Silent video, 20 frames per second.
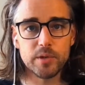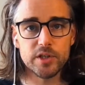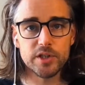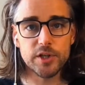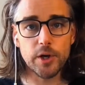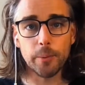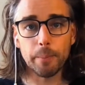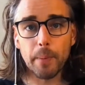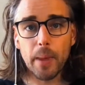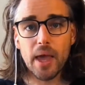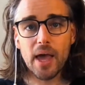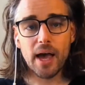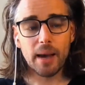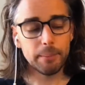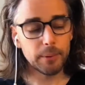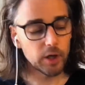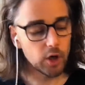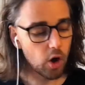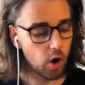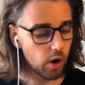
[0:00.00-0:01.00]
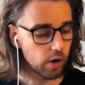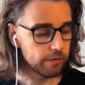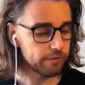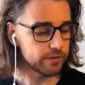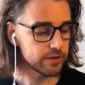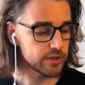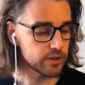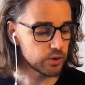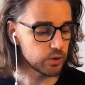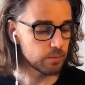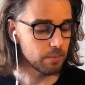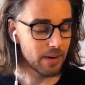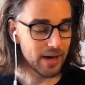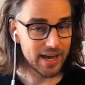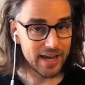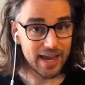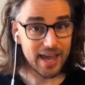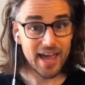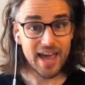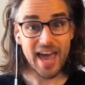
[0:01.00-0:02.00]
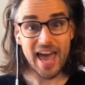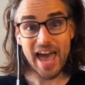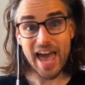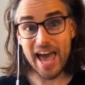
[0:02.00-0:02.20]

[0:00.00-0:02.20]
So I'm gonna go over to my